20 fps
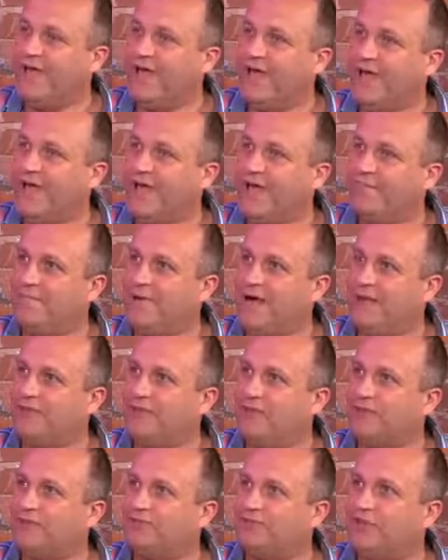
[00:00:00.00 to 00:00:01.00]
and
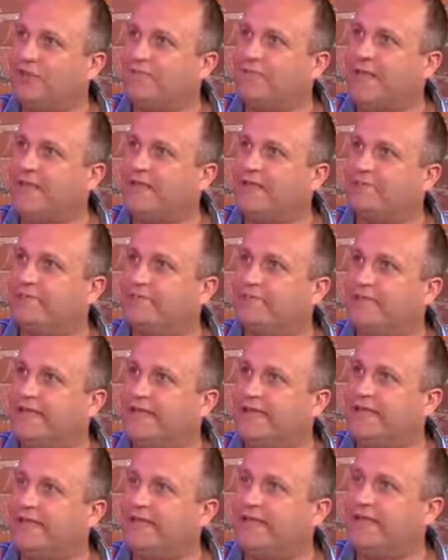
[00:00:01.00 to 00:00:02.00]
also make them
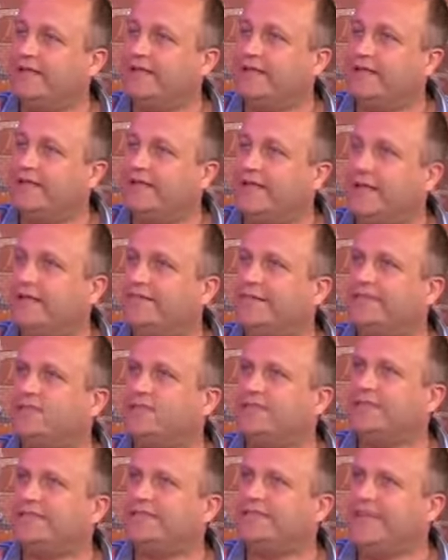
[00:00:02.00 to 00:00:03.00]
see, even if it's
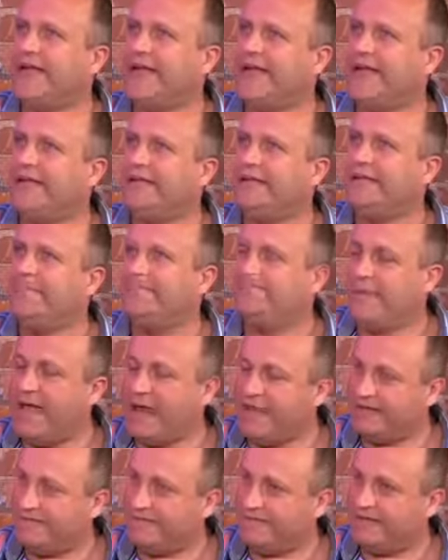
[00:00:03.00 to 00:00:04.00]
only a tiny
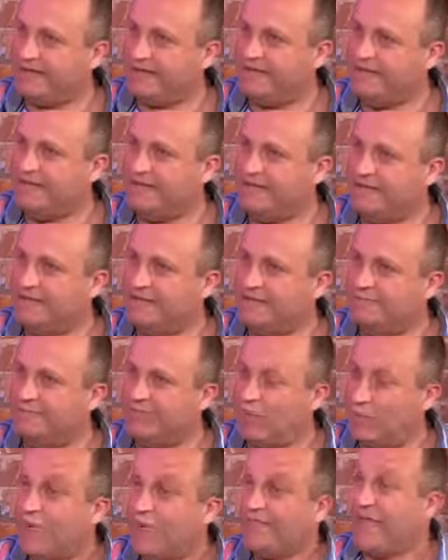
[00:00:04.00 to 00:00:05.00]
benefit,
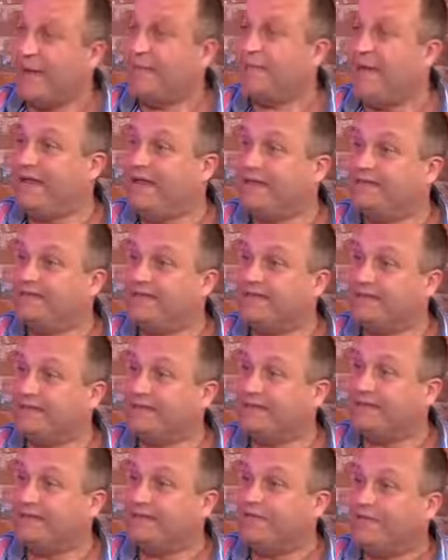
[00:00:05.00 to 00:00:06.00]
but that benefit
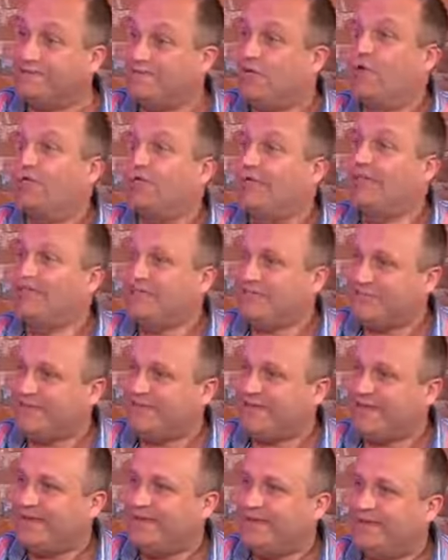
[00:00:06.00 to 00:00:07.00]
is for little
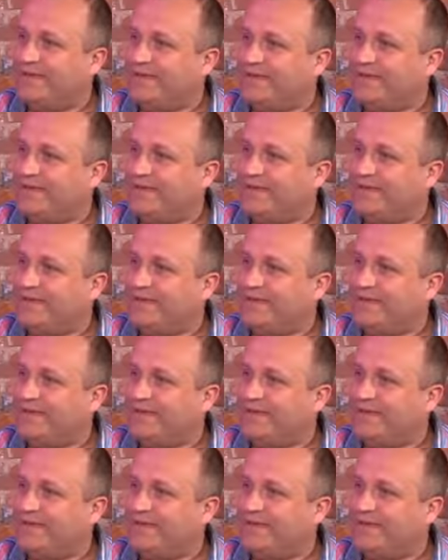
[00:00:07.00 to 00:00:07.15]
Jimmy,